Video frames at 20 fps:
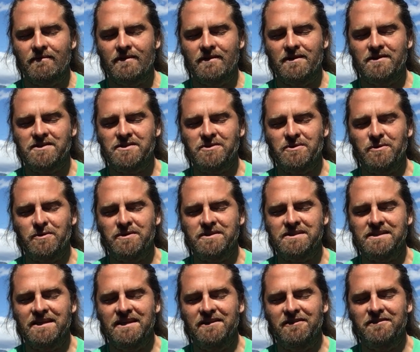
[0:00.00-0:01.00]
the
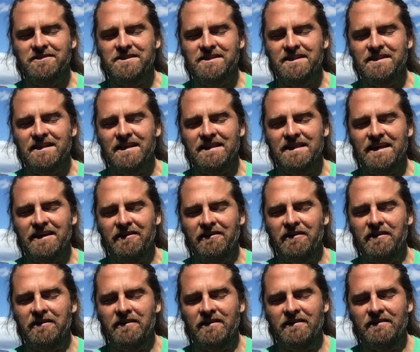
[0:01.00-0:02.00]
source energy that they
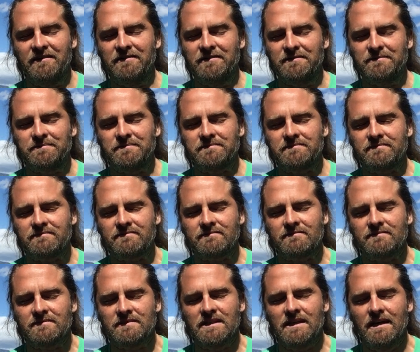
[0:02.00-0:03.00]
are,
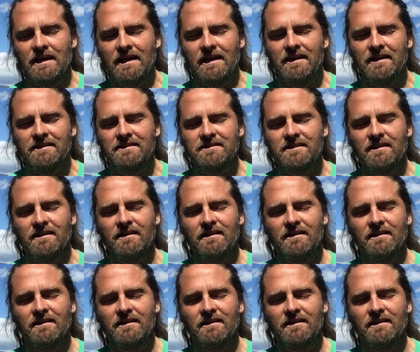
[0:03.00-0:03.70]
and